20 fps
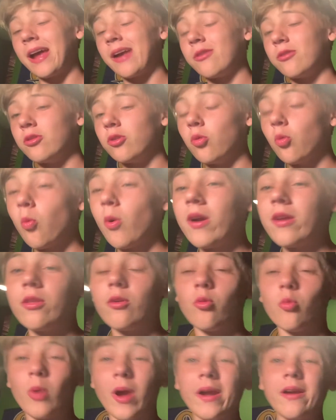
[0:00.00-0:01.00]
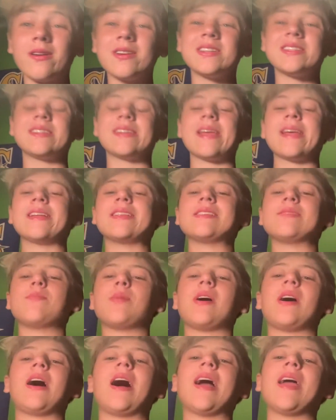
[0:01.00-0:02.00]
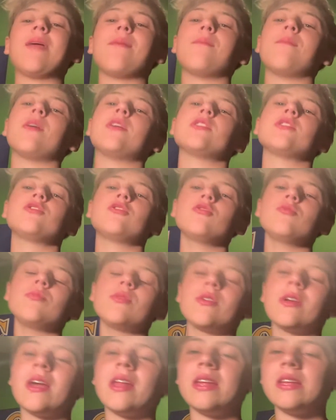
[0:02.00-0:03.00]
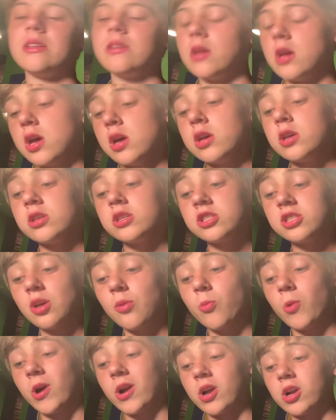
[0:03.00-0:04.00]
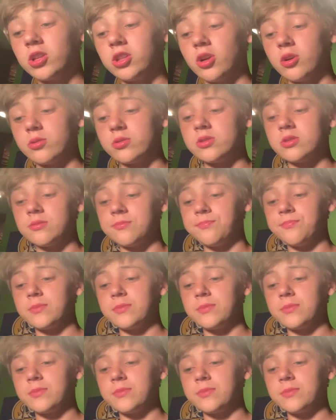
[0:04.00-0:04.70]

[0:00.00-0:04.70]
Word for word: I don't know where the record stands, but I assume they're getting somewhat close.